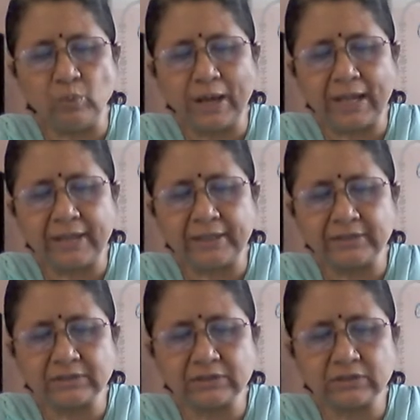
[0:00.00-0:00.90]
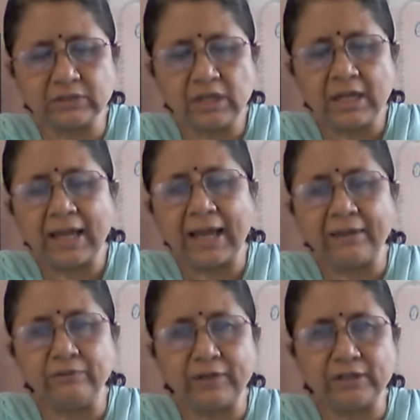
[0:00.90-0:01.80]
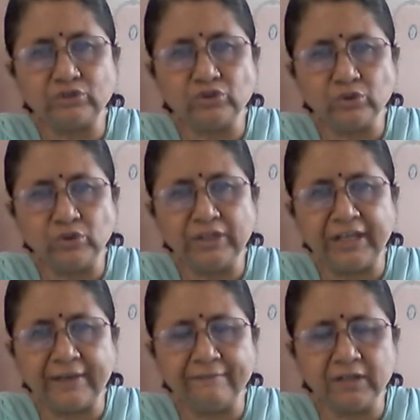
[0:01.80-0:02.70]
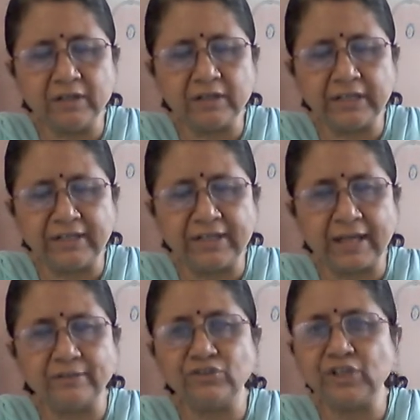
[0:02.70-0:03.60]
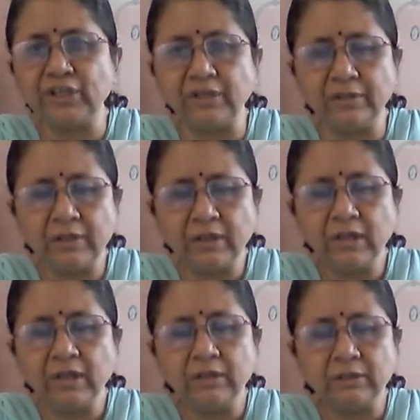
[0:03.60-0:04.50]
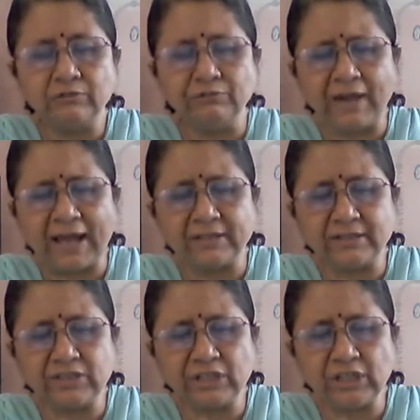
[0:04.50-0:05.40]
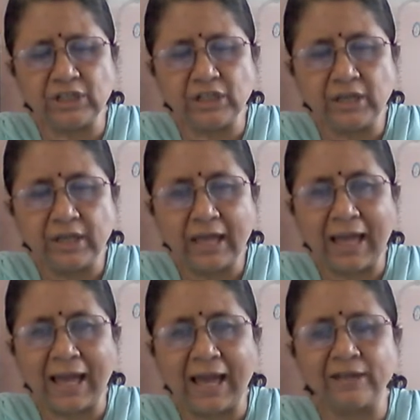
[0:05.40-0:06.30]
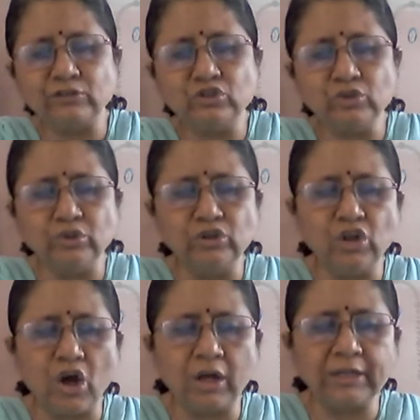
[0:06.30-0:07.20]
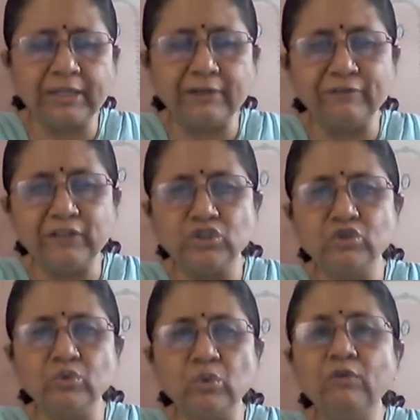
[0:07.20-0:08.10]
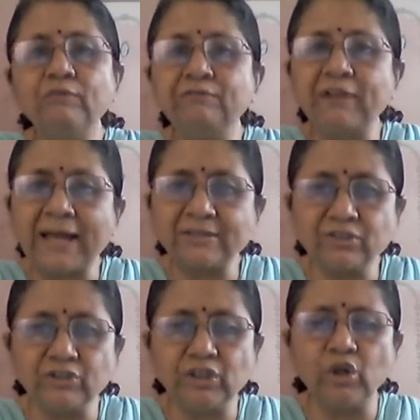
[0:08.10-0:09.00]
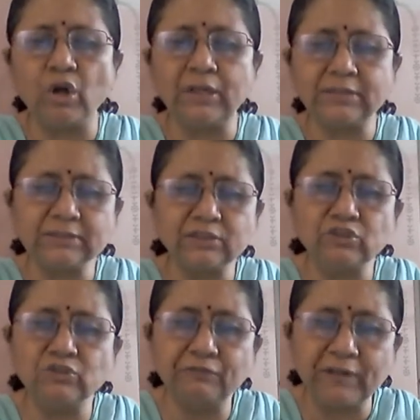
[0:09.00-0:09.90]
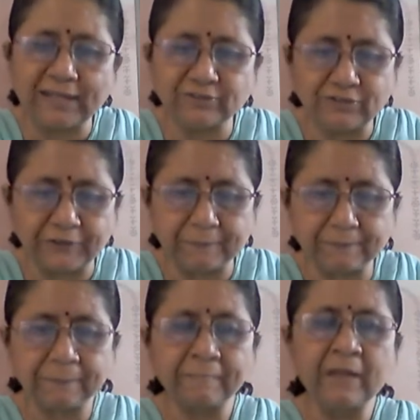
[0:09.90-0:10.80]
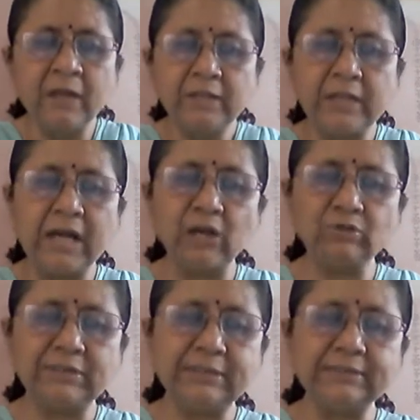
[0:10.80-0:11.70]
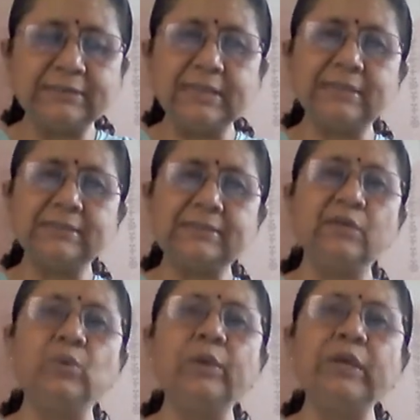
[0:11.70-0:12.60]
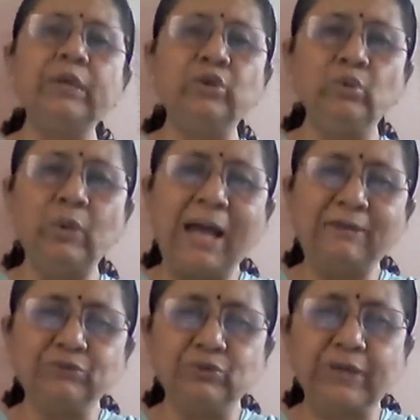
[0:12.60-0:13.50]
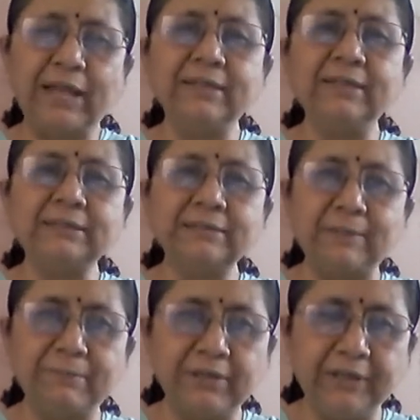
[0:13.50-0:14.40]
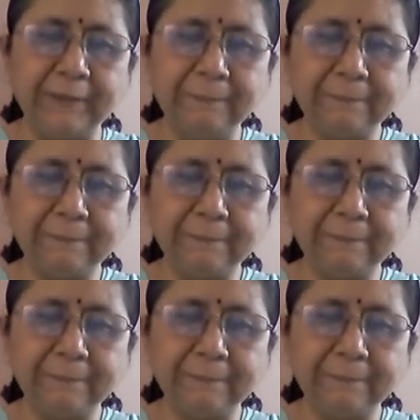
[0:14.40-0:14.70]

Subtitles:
vice and one should never indulge in vanity and should not give in to flattery or listen to flattery. Now, this is the way you have to write the summary.